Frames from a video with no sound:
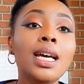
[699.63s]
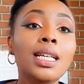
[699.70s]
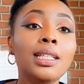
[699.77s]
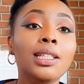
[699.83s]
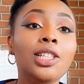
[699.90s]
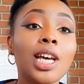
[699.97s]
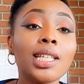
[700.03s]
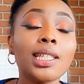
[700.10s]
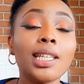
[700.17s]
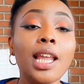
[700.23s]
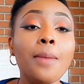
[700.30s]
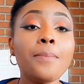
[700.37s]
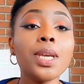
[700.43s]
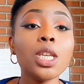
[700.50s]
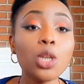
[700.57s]
just
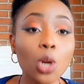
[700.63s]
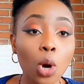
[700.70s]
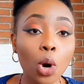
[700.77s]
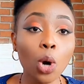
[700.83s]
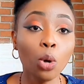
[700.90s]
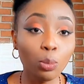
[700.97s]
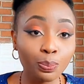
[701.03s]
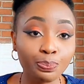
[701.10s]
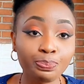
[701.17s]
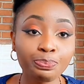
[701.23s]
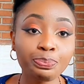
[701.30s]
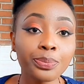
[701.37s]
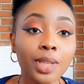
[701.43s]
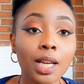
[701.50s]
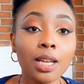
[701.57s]
let me know.
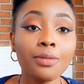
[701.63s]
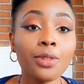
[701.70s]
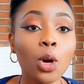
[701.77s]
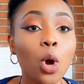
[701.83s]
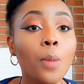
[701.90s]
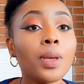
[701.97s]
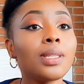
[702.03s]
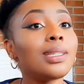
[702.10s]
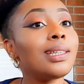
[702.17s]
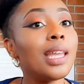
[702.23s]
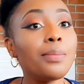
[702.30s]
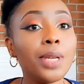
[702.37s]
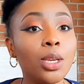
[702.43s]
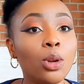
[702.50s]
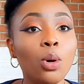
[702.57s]
Leave your comments,
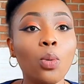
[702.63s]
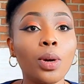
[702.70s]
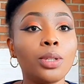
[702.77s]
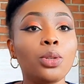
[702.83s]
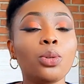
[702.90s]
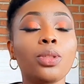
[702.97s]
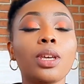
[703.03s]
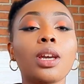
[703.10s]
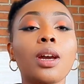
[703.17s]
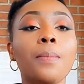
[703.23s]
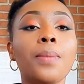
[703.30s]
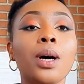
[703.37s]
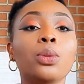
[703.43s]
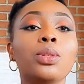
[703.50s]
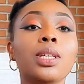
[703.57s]
let me know what you think
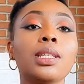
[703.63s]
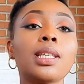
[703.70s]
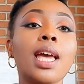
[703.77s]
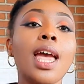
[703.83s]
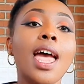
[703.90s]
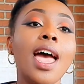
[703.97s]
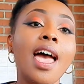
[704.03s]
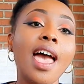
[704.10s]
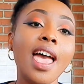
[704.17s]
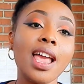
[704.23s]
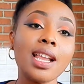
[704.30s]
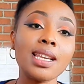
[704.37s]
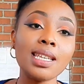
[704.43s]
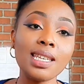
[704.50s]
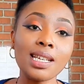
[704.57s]
about it,
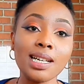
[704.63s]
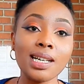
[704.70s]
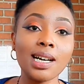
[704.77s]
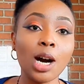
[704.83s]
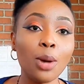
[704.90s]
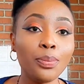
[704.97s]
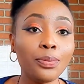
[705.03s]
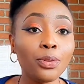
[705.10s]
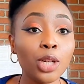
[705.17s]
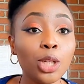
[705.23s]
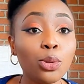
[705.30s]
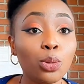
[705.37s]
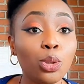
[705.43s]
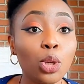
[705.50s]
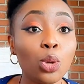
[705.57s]
and hopefully
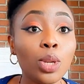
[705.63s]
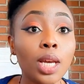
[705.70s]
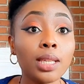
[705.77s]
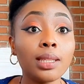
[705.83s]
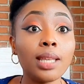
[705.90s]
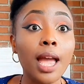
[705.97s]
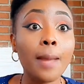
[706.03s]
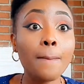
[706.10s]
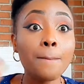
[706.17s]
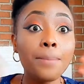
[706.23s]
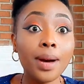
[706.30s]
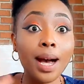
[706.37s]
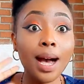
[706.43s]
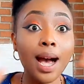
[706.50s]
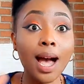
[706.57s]
to see you next time.
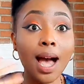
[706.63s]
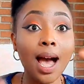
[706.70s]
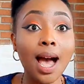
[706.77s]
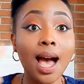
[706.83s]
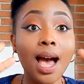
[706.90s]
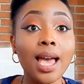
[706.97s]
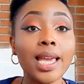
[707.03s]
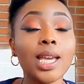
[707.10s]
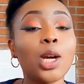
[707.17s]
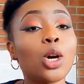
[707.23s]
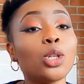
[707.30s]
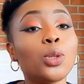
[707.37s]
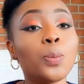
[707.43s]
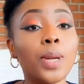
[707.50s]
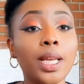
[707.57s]
Bye.
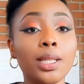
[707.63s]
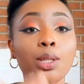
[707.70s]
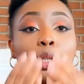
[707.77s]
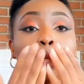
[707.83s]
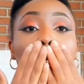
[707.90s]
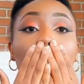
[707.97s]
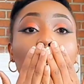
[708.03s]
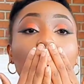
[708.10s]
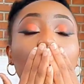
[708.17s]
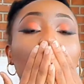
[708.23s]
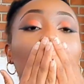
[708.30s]
God bless you.